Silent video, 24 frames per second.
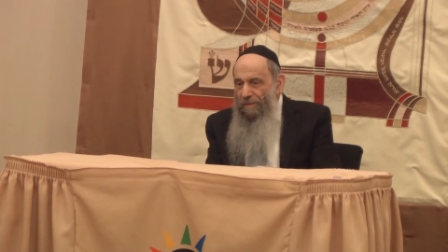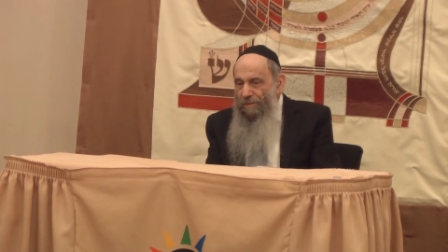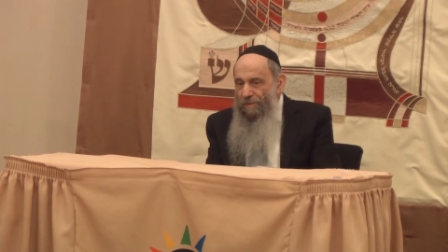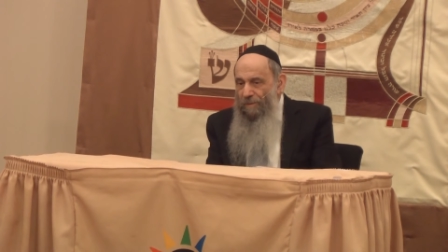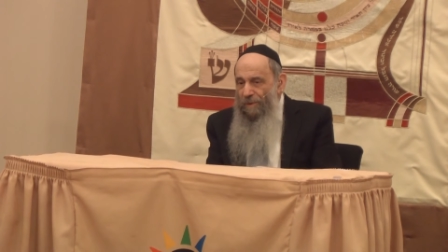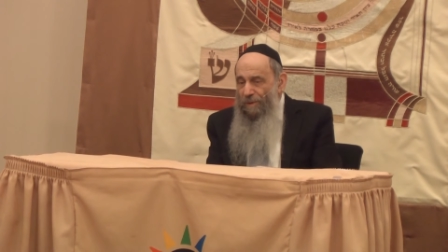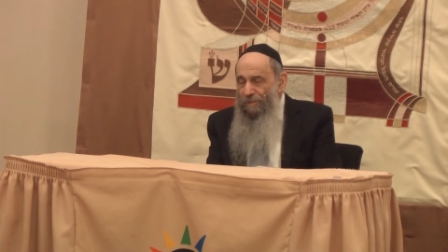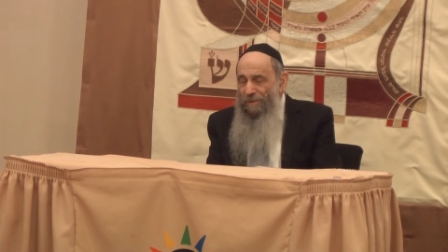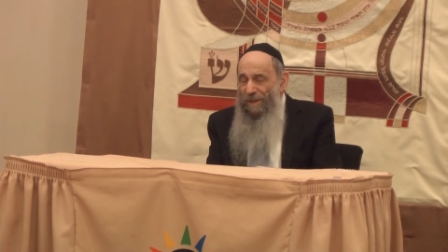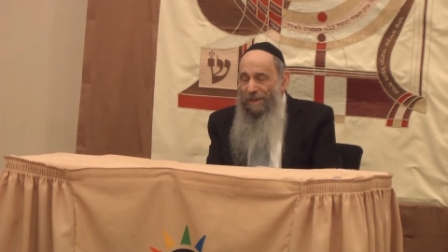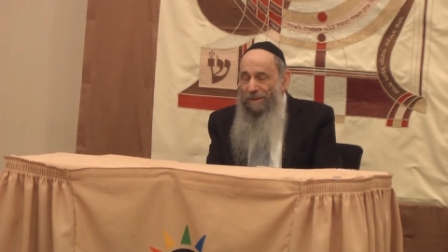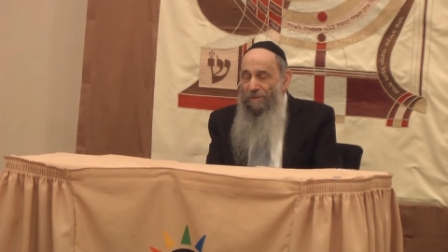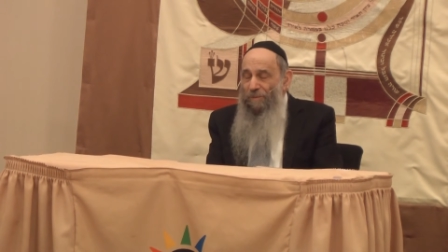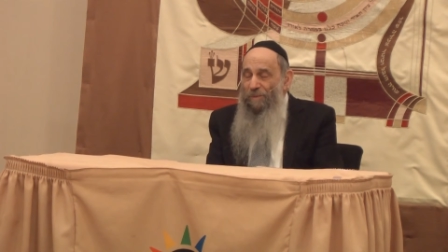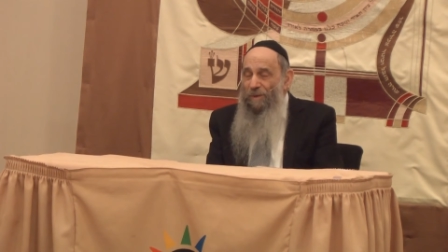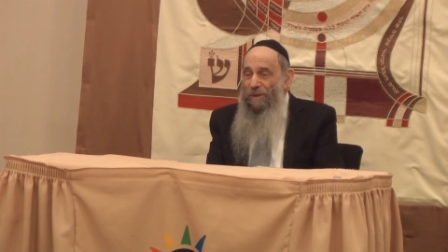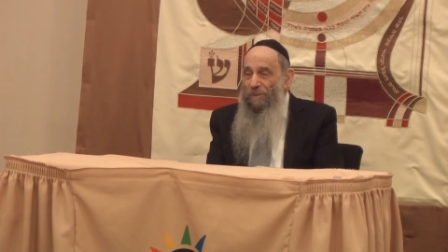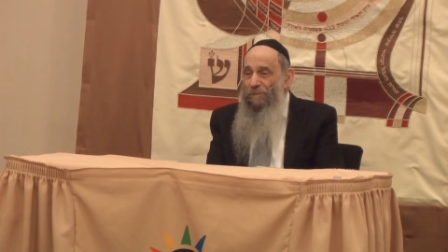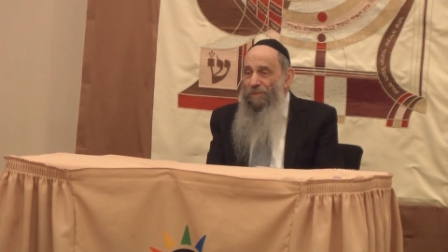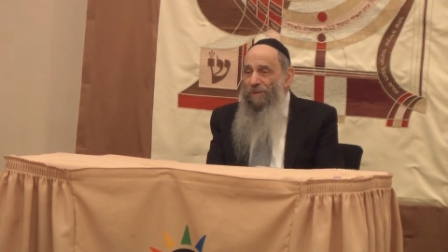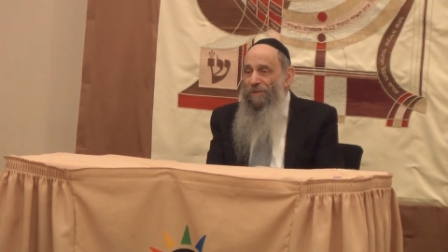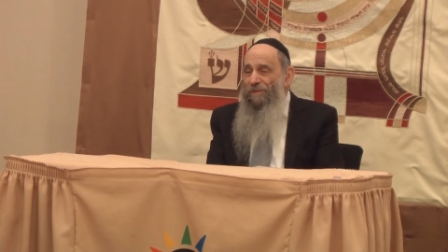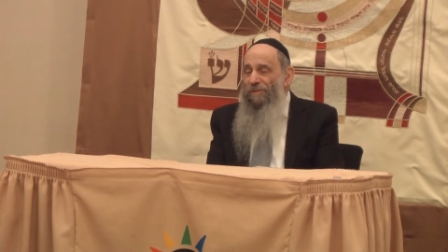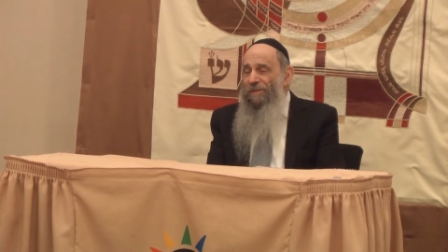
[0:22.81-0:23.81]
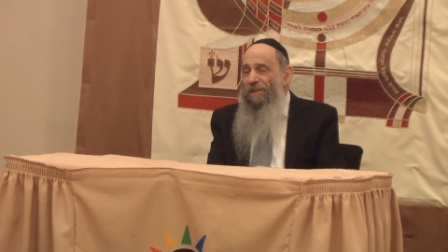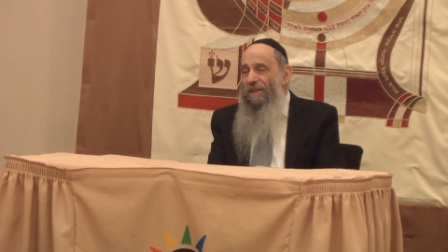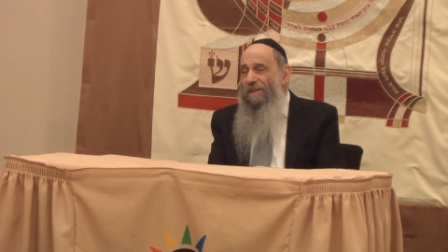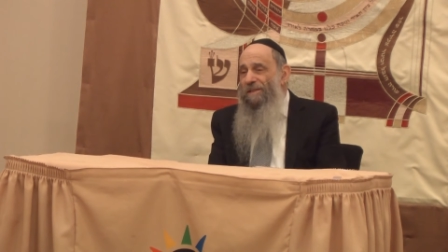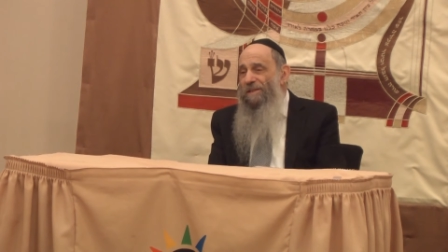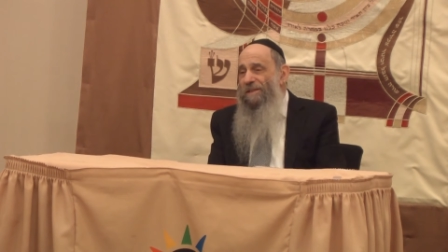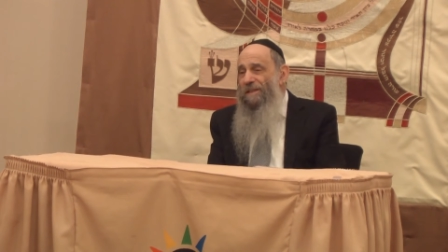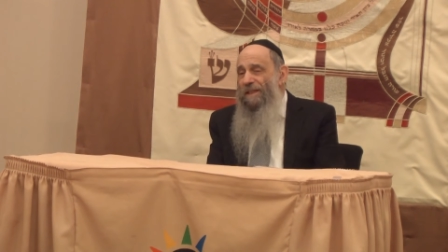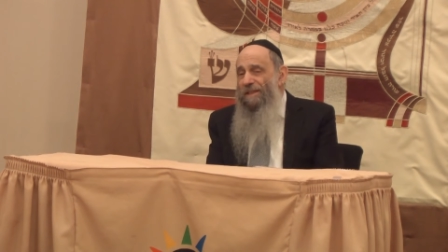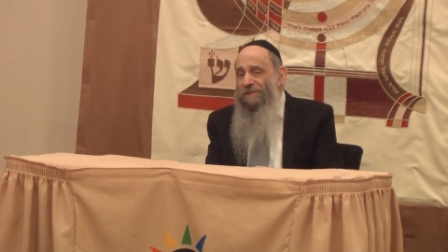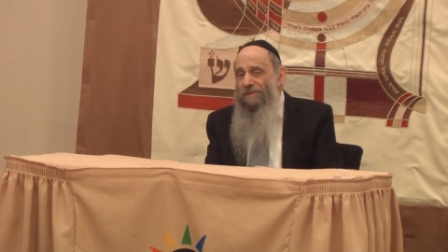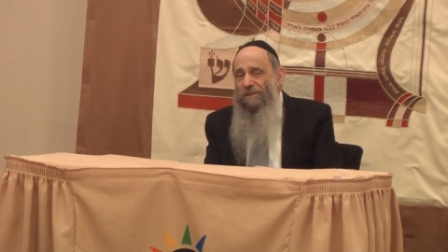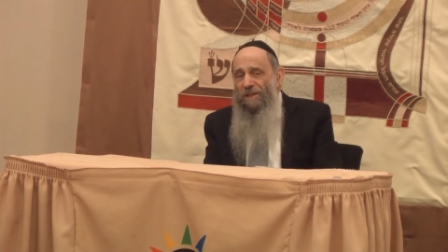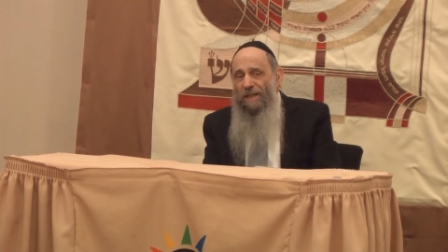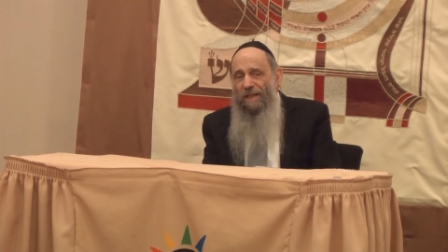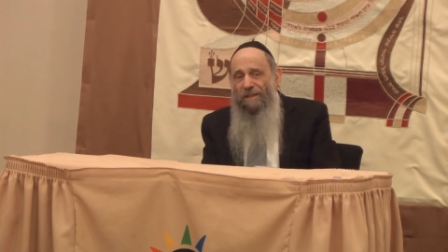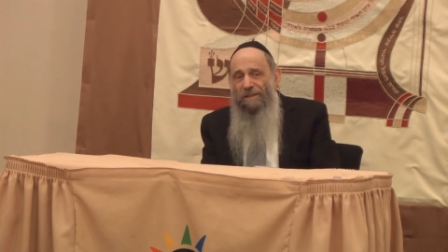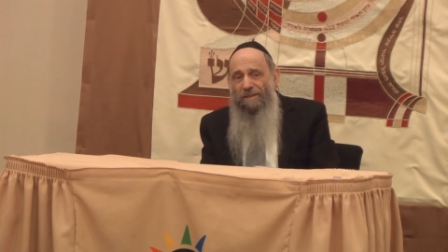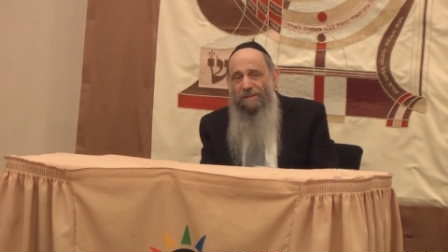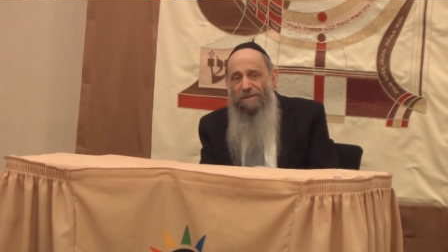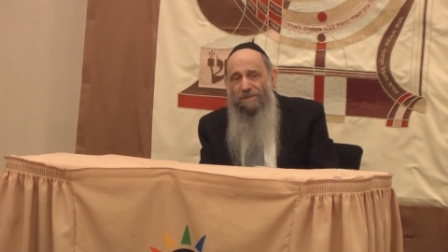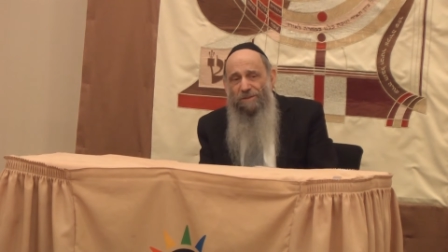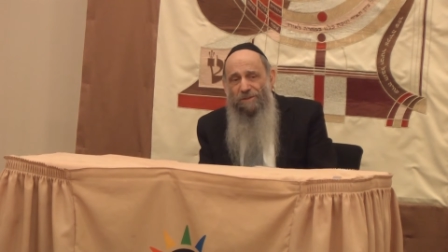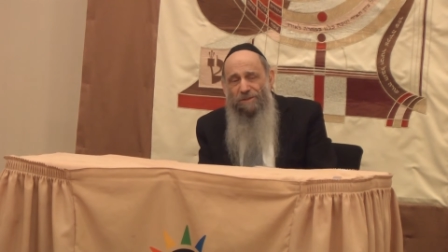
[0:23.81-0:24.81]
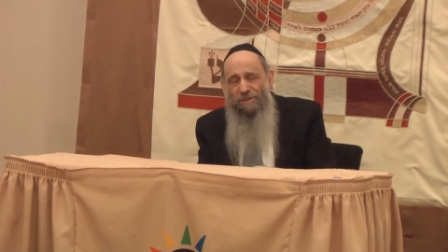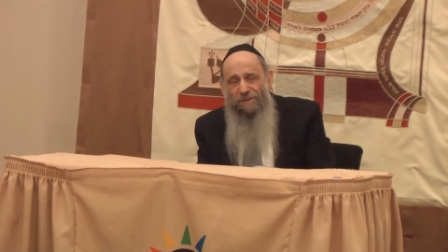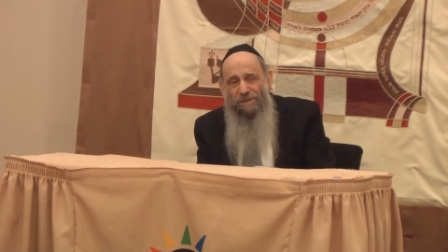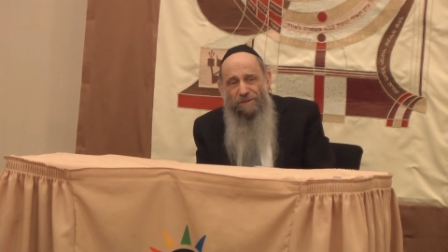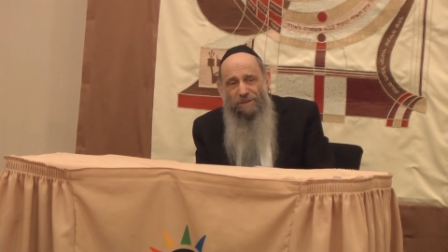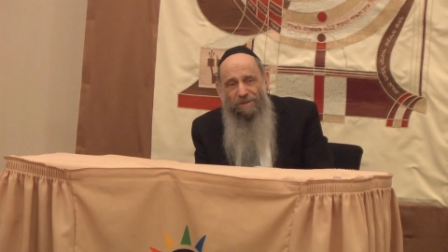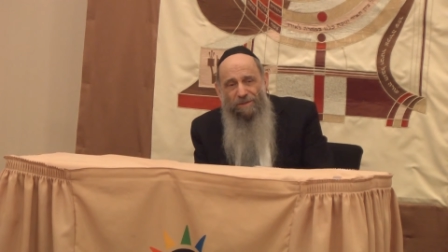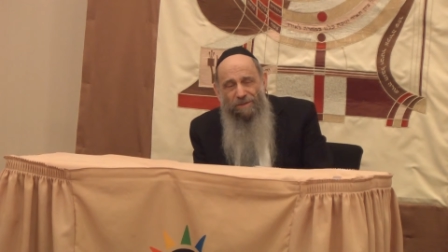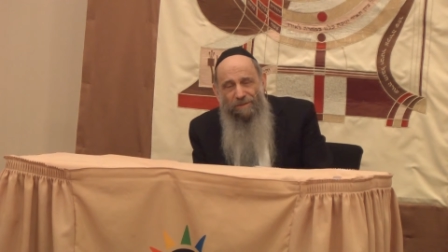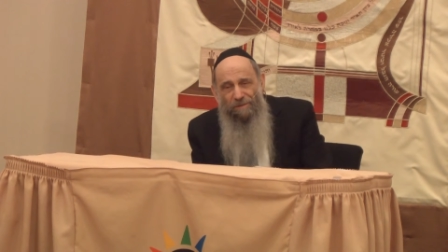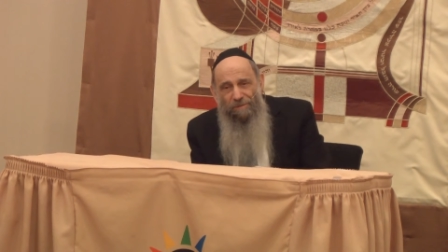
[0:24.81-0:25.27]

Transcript: Well, many people face that challenge,